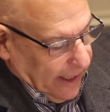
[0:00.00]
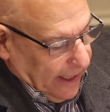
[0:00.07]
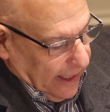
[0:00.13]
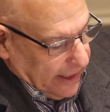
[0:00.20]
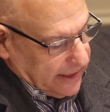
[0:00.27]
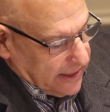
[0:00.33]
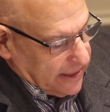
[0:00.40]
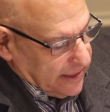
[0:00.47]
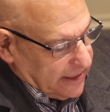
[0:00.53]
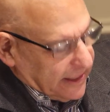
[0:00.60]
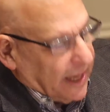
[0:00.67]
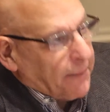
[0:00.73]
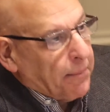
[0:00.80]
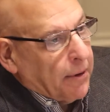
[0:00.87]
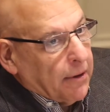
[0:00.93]
And it's
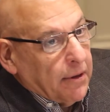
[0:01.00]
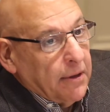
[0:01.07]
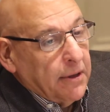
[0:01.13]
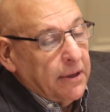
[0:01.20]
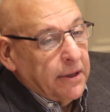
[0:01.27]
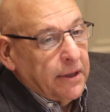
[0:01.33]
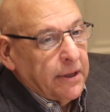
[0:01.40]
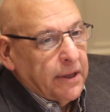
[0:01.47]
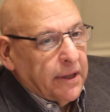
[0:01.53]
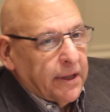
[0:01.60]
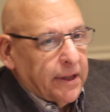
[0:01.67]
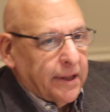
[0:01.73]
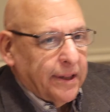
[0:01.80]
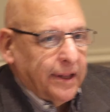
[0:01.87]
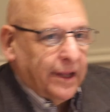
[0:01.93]
double
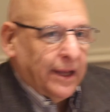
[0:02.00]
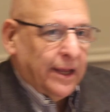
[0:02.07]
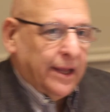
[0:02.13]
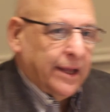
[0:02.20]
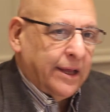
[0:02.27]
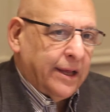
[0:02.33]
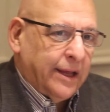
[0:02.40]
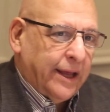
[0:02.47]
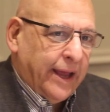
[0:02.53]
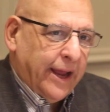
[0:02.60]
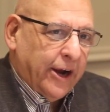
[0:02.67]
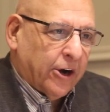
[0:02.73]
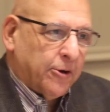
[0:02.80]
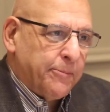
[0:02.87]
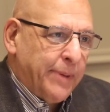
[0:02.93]
the
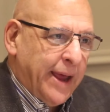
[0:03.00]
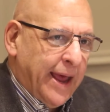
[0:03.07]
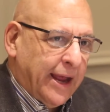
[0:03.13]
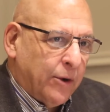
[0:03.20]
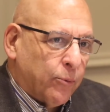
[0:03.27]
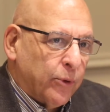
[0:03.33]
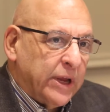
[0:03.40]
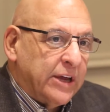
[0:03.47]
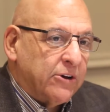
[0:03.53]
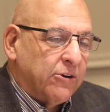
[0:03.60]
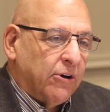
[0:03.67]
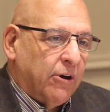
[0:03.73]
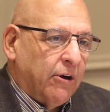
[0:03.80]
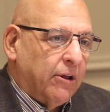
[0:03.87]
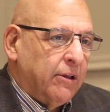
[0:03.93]
airbag
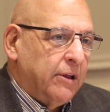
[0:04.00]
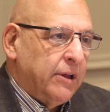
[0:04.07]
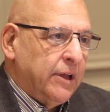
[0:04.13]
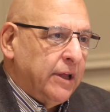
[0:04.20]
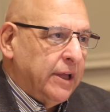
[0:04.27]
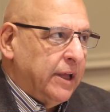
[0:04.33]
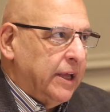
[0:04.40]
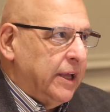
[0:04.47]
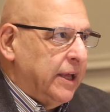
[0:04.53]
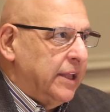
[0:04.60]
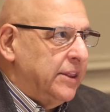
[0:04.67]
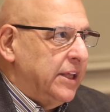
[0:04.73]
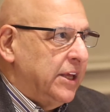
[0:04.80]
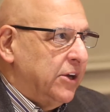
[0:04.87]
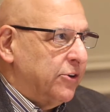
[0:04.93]
recall
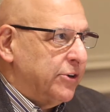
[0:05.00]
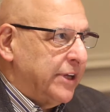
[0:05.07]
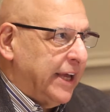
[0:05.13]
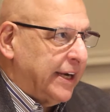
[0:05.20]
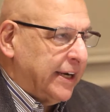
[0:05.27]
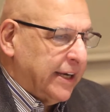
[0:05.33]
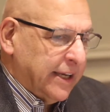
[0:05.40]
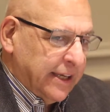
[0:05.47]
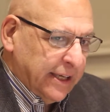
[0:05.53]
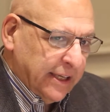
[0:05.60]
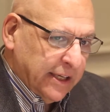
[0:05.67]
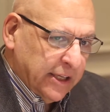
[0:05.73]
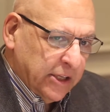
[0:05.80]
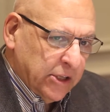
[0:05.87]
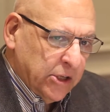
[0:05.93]
in the United,
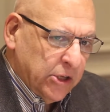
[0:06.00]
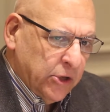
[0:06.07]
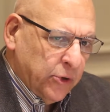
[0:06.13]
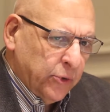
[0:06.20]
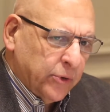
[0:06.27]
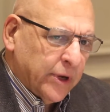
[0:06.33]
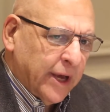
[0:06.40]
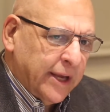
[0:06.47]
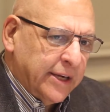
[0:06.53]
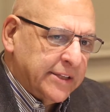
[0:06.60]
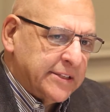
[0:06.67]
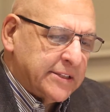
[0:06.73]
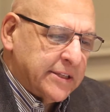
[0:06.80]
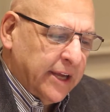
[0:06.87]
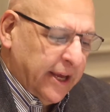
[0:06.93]
in the
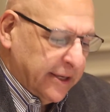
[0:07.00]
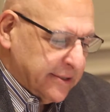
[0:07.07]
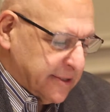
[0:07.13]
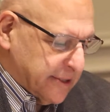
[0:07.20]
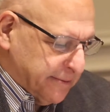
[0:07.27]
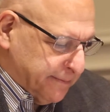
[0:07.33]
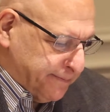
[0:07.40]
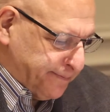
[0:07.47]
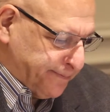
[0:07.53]
United States.